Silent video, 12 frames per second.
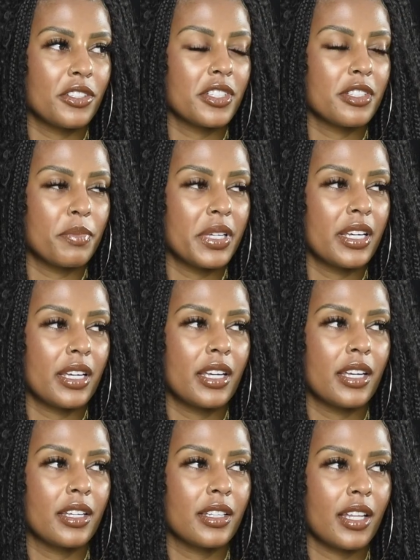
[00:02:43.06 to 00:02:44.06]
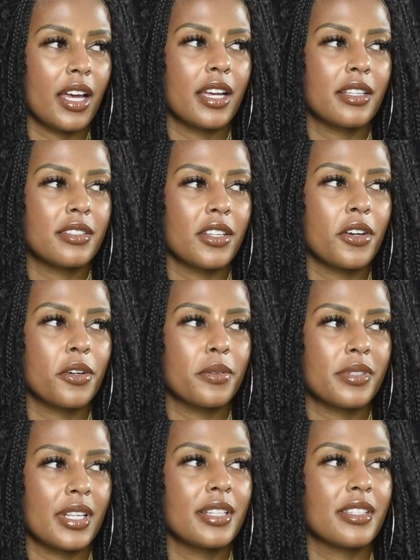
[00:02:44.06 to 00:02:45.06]
just be so
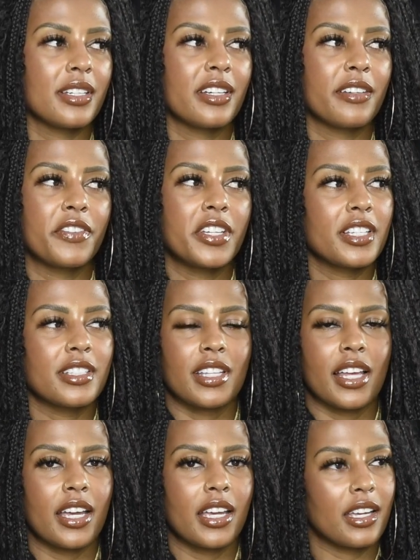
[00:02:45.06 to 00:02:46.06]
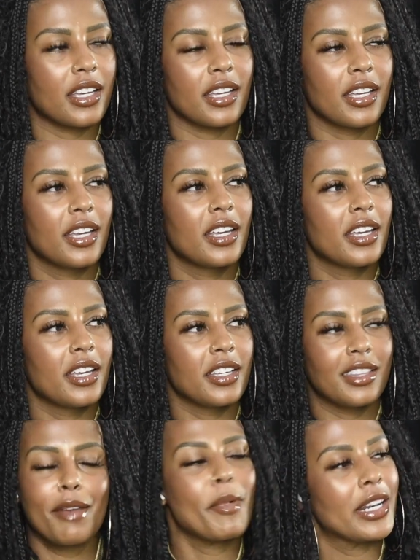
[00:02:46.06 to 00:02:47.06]
sensitive. He's
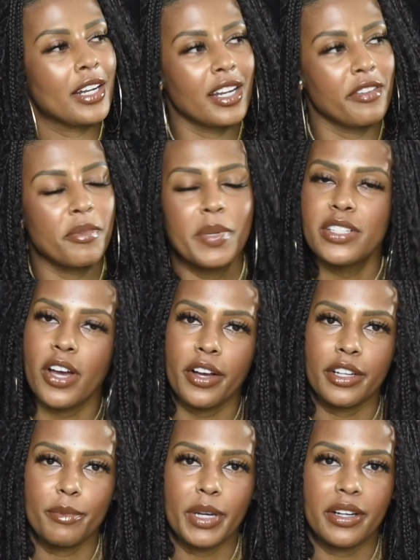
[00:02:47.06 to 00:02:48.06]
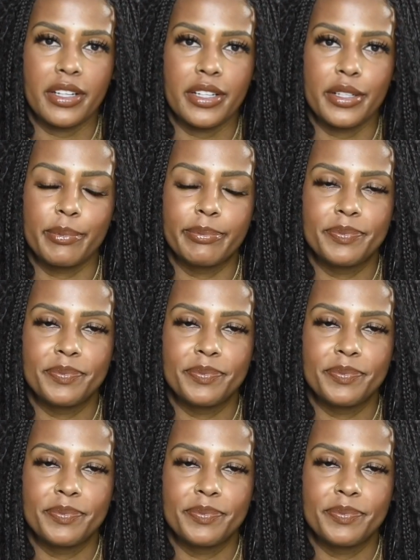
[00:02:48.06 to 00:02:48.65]
they might not even be talking about him.